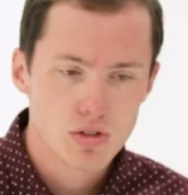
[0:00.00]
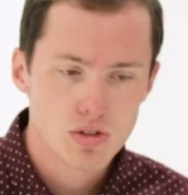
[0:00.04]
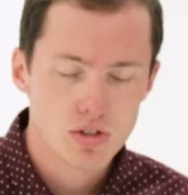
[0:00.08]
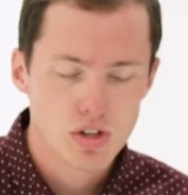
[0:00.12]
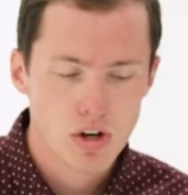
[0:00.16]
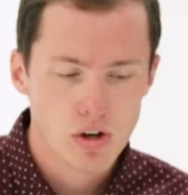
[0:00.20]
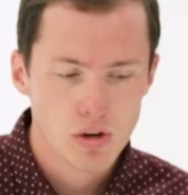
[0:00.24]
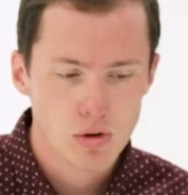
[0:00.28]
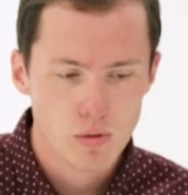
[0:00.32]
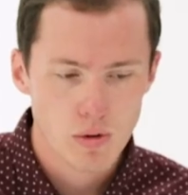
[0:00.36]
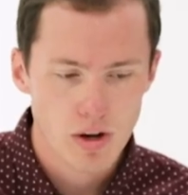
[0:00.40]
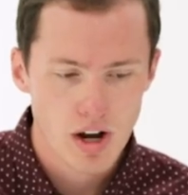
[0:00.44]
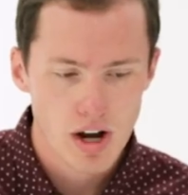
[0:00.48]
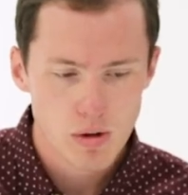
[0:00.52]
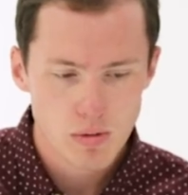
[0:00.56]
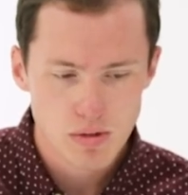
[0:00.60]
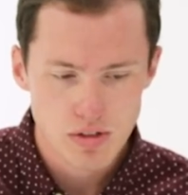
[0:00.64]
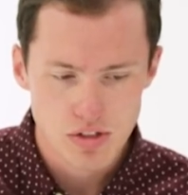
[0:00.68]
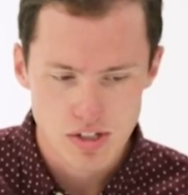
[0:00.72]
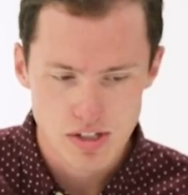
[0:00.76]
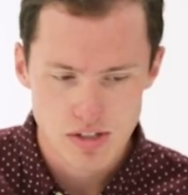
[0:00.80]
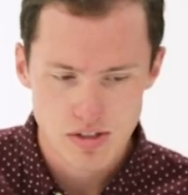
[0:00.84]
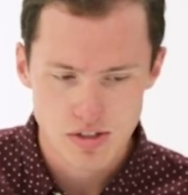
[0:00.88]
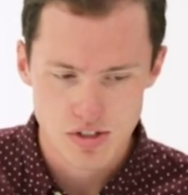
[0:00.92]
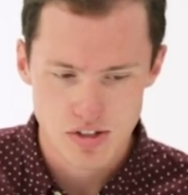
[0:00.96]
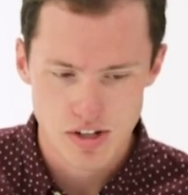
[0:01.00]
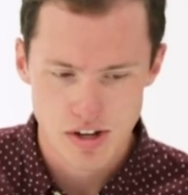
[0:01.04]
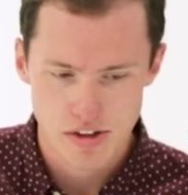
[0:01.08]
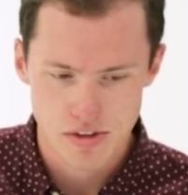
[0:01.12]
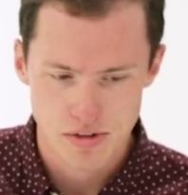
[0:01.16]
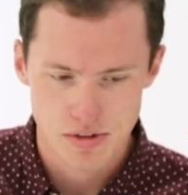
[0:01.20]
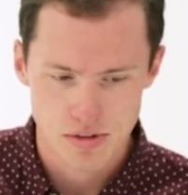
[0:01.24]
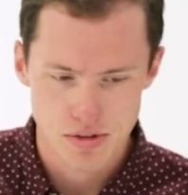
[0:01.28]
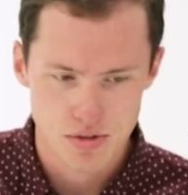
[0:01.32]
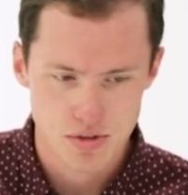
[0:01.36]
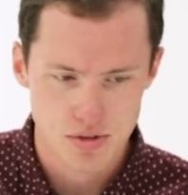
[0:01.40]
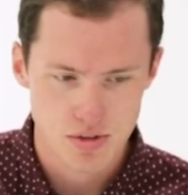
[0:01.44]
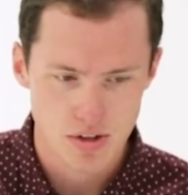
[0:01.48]
So when I was in the
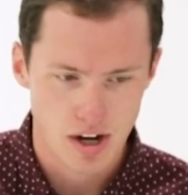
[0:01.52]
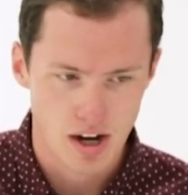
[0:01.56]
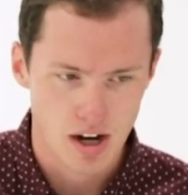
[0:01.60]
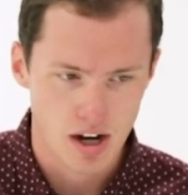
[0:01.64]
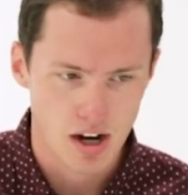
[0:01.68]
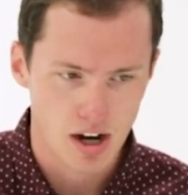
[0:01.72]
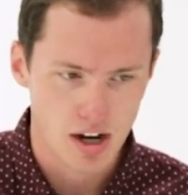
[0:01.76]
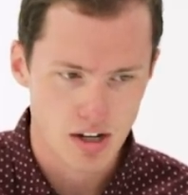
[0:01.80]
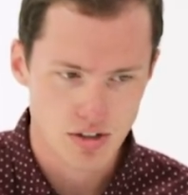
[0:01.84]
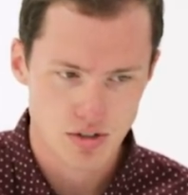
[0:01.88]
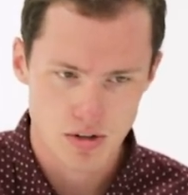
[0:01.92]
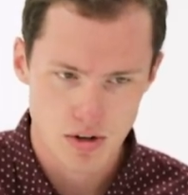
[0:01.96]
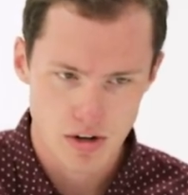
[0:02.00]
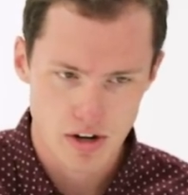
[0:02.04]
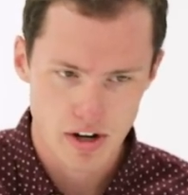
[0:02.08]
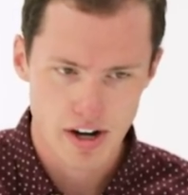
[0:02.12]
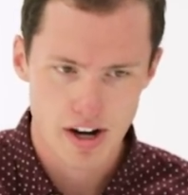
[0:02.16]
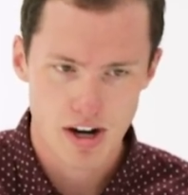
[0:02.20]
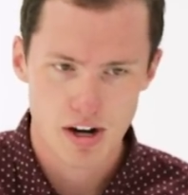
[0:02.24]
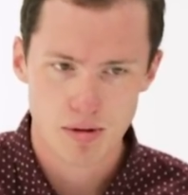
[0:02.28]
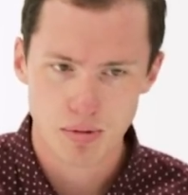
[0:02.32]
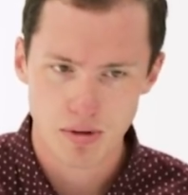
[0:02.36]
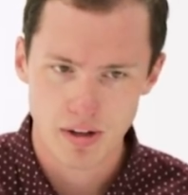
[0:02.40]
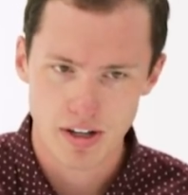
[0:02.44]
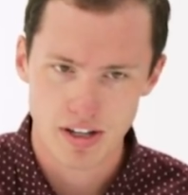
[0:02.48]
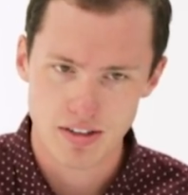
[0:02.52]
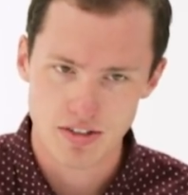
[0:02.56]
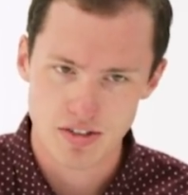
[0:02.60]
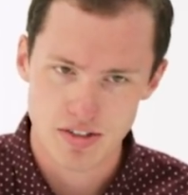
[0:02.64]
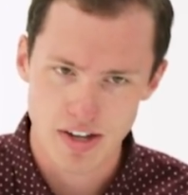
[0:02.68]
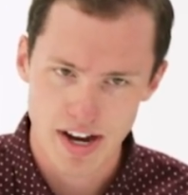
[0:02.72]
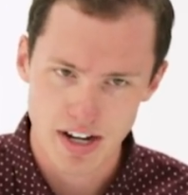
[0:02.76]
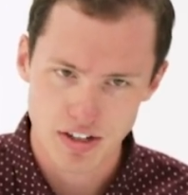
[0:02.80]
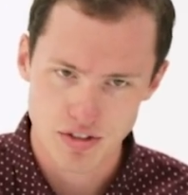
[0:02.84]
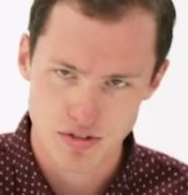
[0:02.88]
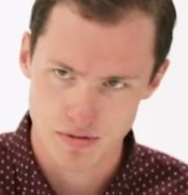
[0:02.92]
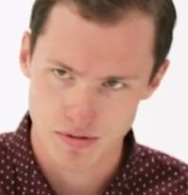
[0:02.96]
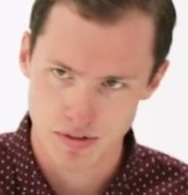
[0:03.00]
Southerners, uh, I started out playing
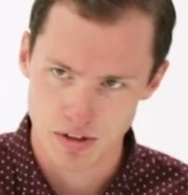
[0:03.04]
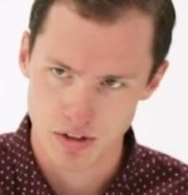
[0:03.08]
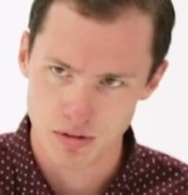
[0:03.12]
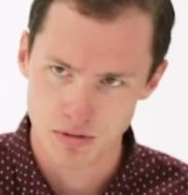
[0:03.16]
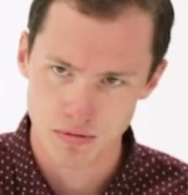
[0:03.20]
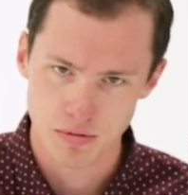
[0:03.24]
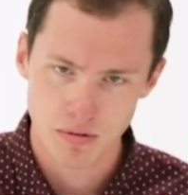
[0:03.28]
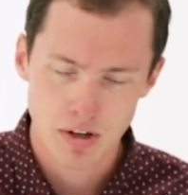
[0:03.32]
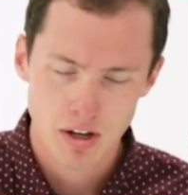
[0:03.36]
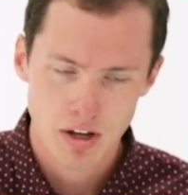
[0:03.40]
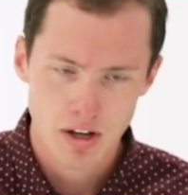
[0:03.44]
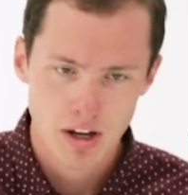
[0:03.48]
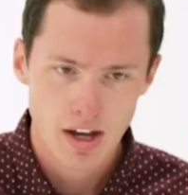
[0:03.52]
saxophone,